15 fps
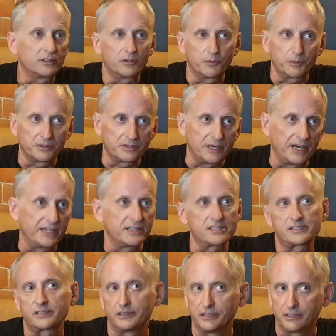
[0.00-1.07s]
You know, we went mm. to hmm.
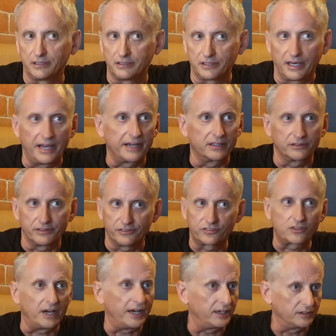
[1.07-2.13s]
Iceland, Ireland,
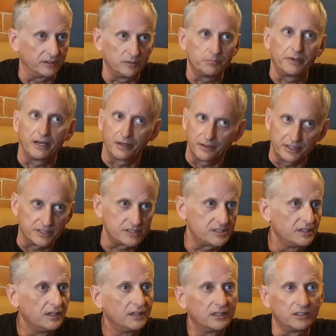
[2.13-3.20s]
Scotland, Paris,
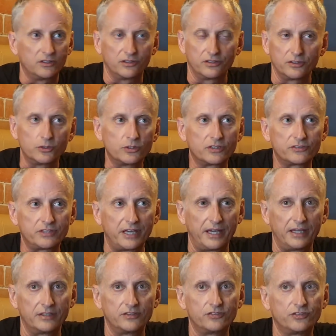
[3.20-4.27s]
you know, Yucatan.